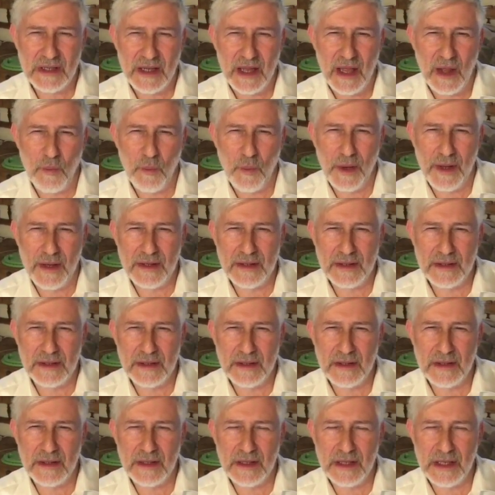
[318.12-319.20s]
And when
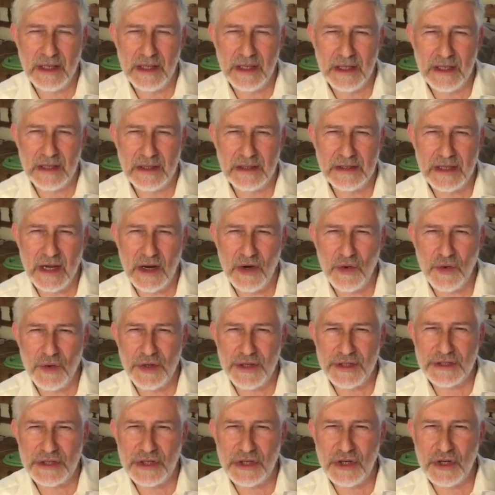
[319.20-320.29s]
the
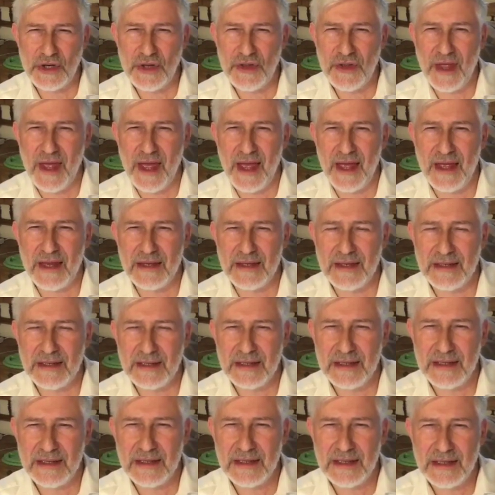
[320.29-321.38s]
terrorist heard that,
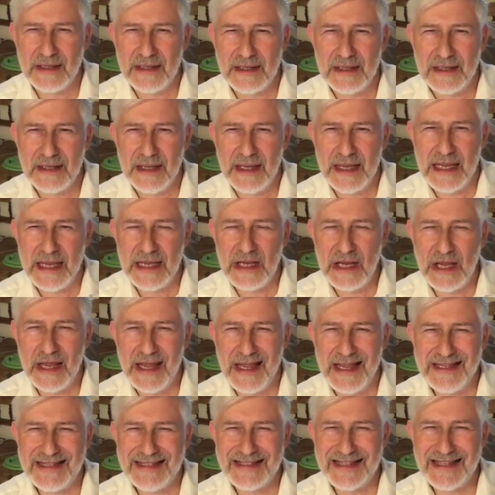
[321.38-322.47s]
he
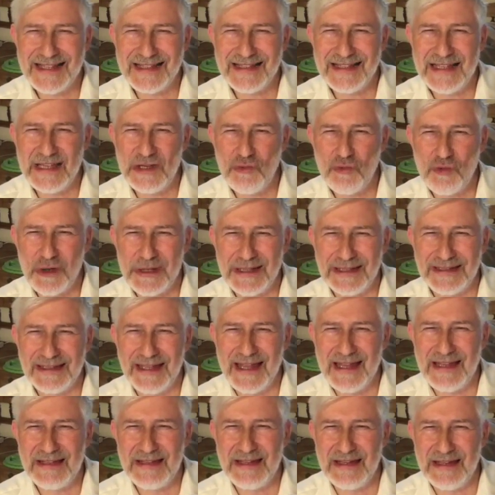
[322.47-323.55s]
instantly
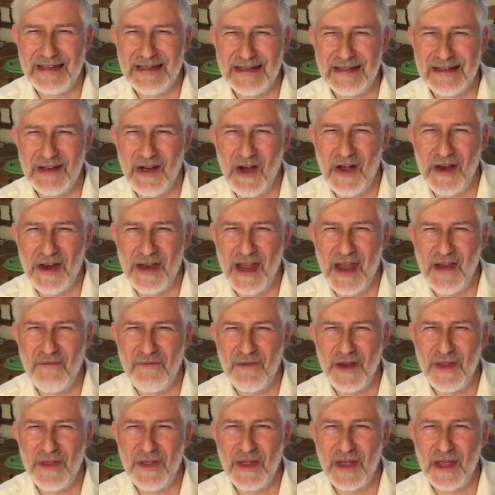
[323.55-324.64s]
relented on
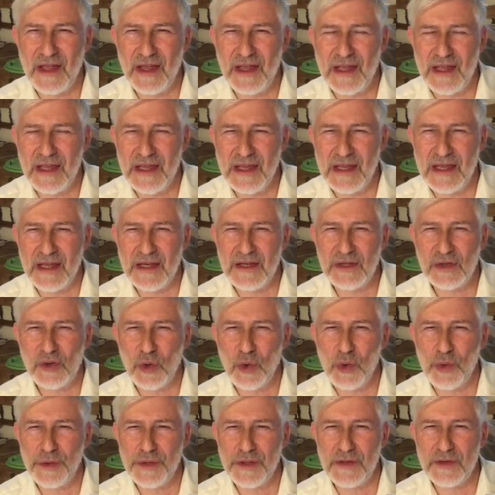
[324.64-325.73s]
everything he had
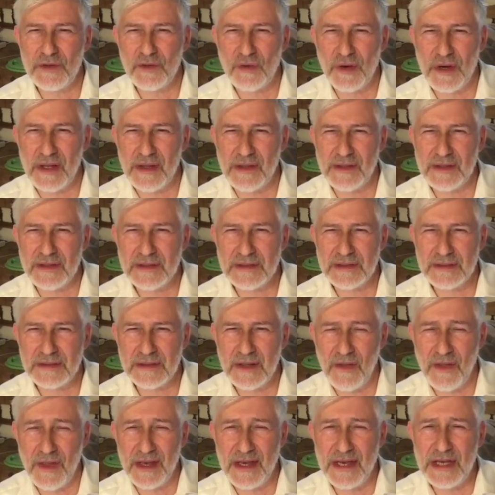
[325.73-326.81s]
told the Israelis. Now,
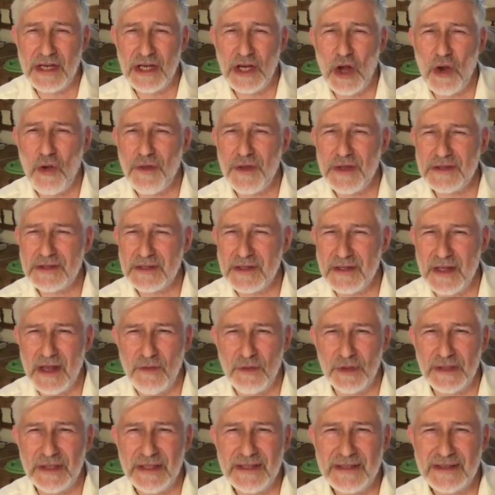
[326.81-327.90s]
they didn't know this and they
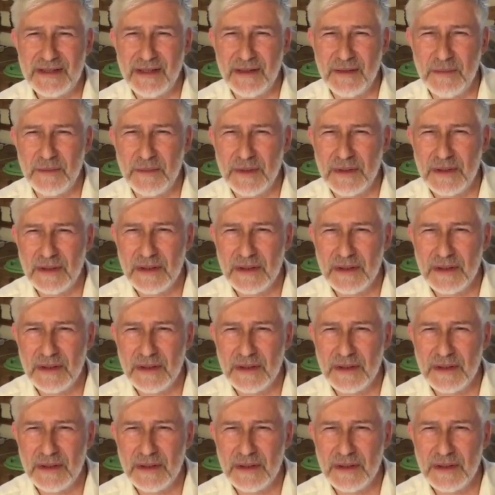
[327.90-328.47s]
released him,